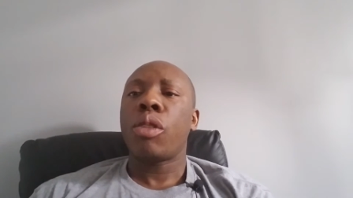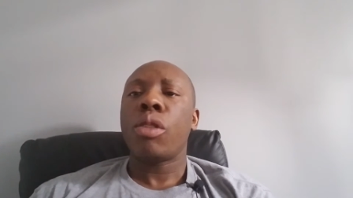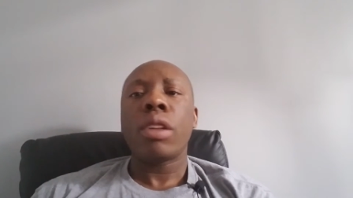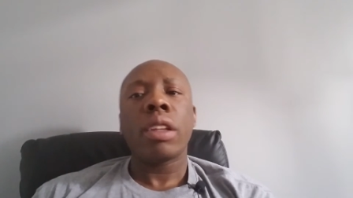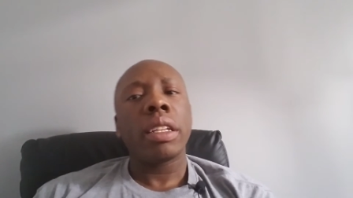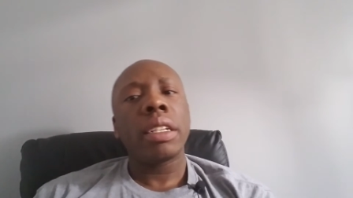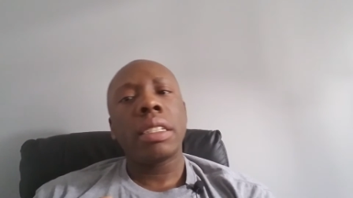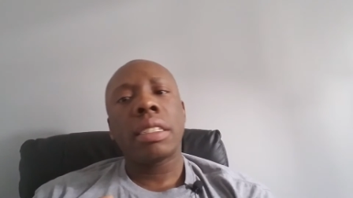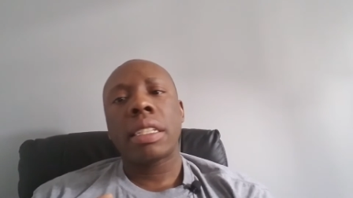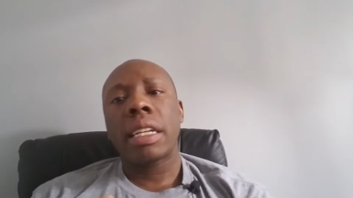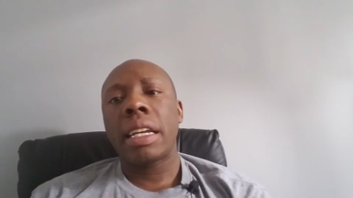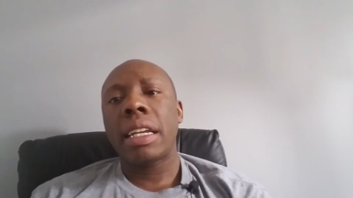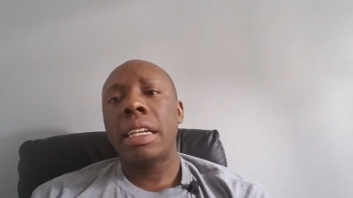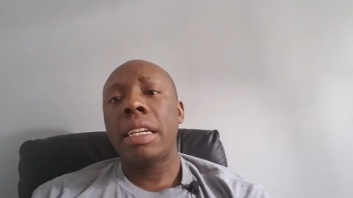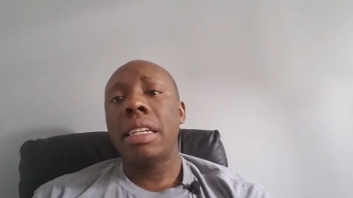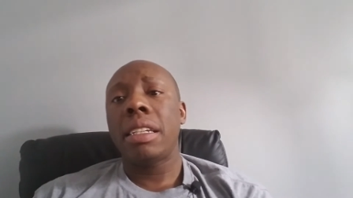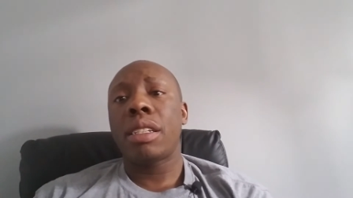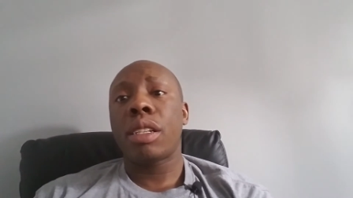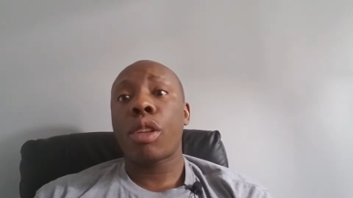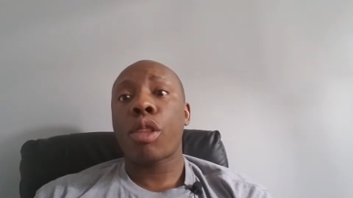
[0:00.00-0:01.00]
calling saying
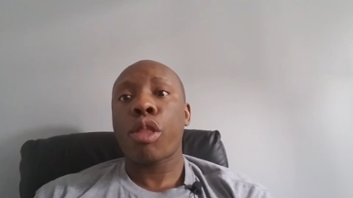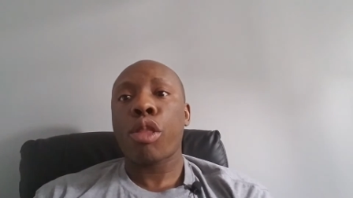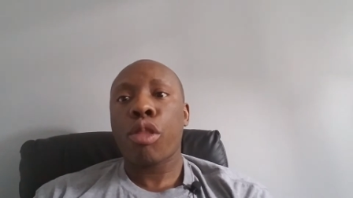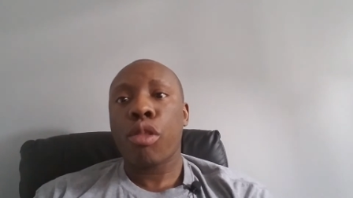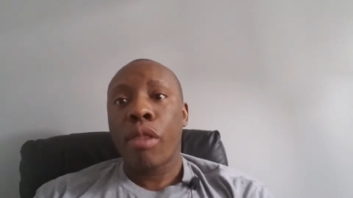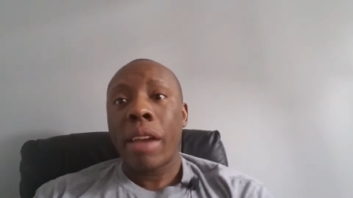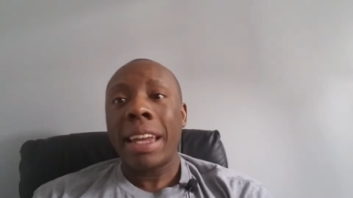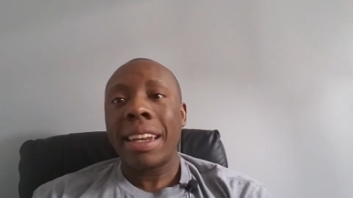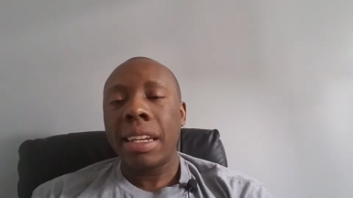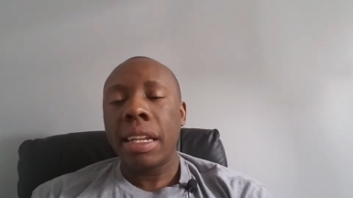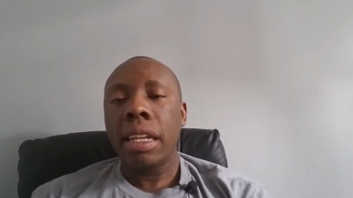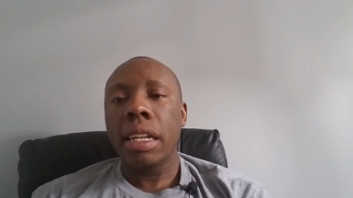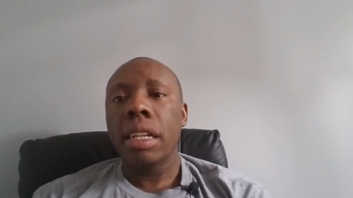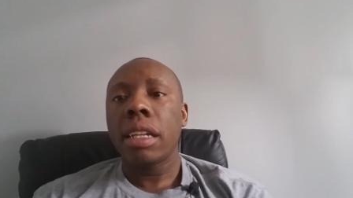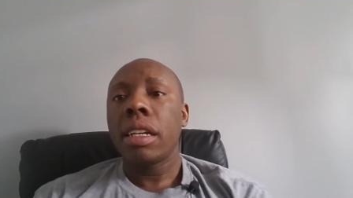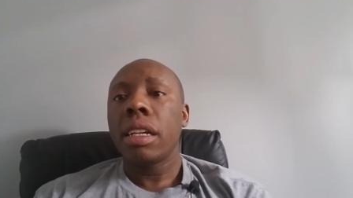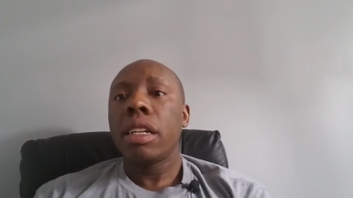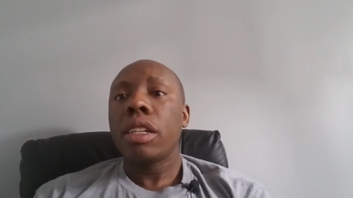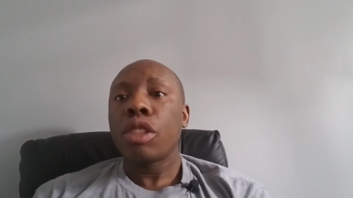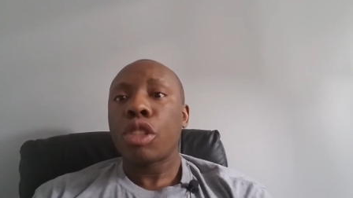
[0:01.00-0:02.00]
he's
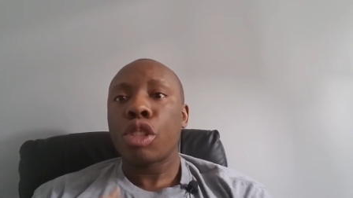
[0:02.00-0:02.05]
threatening